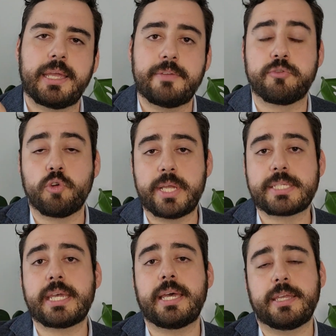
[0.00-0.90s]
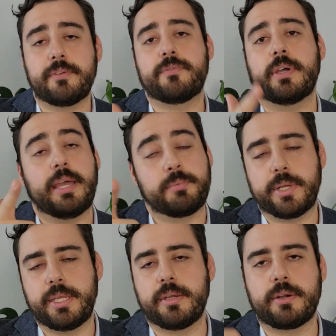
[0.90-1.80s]
influenza if
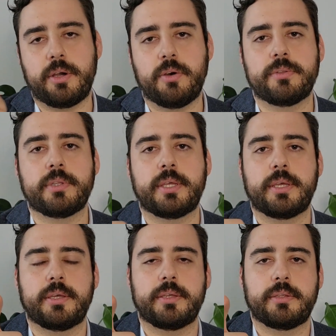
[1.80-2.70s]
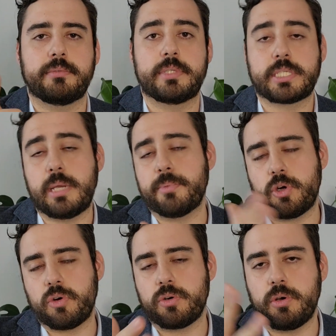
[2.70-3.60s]
every year on December
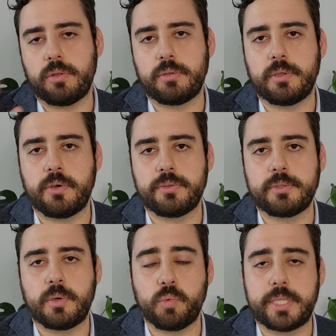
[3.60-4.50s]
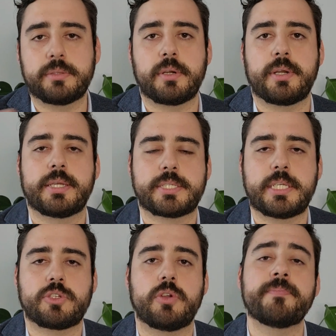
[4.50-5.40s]
or on winter
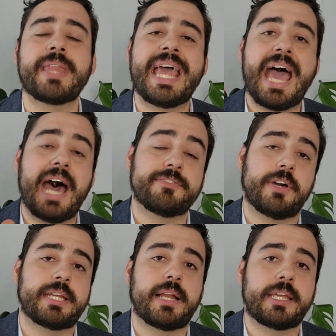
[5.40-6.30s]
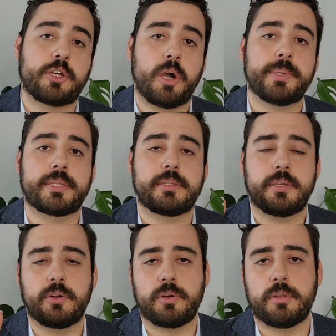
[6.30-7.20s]
season, and finally COVID,
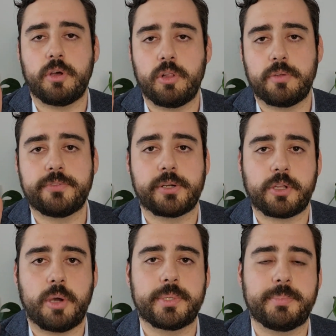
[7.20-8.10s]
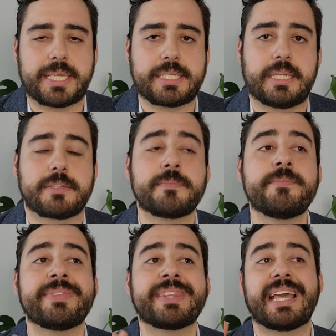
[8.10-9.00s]
or all of their COVID vaccines.
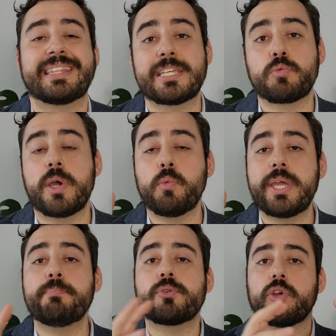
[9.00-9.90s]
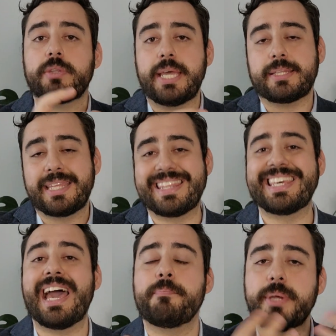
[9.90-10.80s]
This way we protect
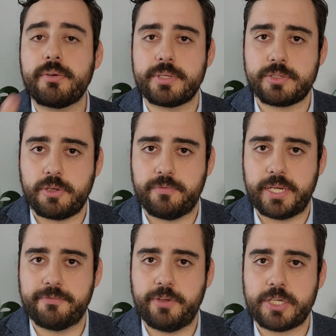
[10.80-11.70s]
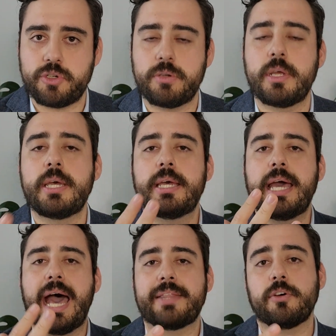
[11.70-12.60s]
the appearance of an infection,
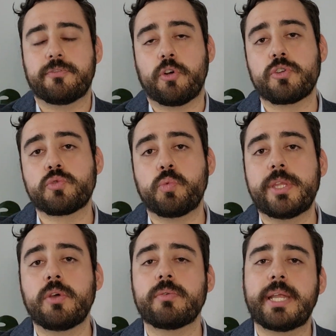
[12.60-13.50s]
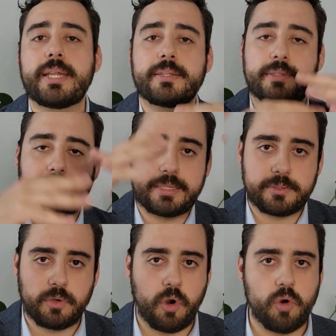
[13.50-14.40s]
and of course we don't let it
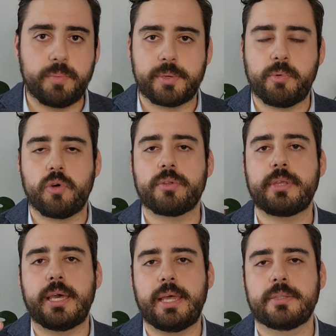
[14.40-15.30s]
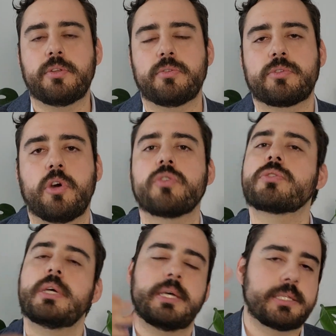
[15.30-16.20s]
get overboard and don't
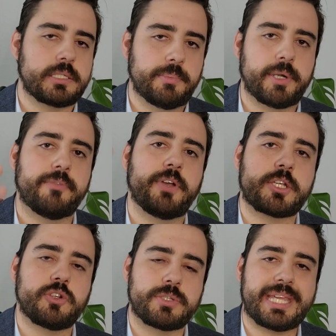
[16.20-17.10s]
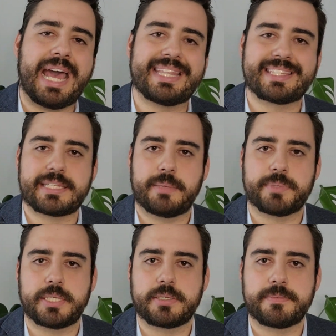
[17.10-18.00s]
cause severe infections and
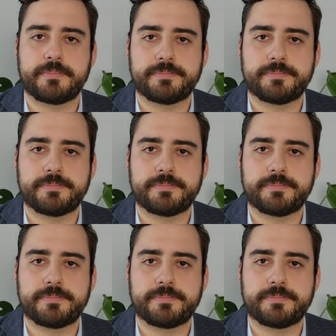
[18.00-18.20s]
sepsis.